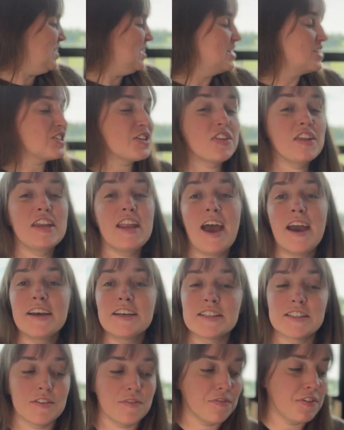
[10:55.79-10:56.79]
So the
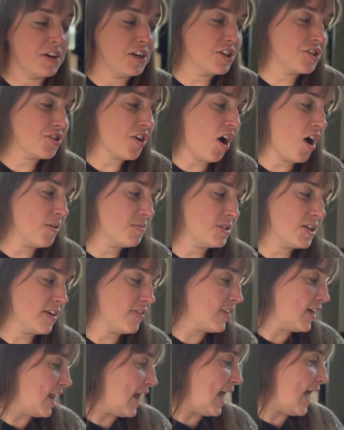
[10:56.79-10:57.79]
next finished object
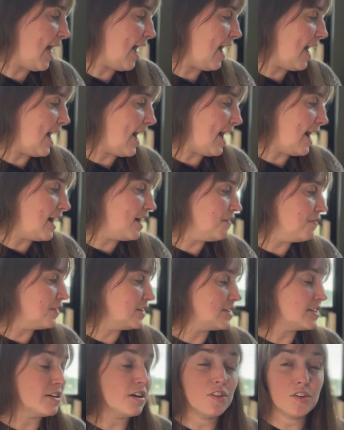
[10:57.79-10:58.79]
that I have
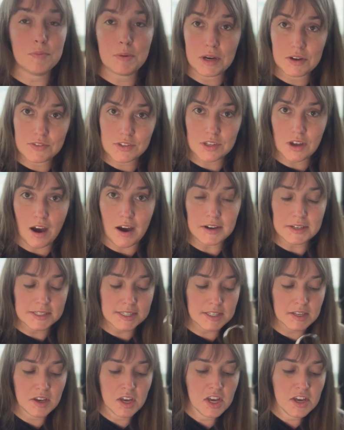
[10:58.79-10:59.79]
is another pair of socks.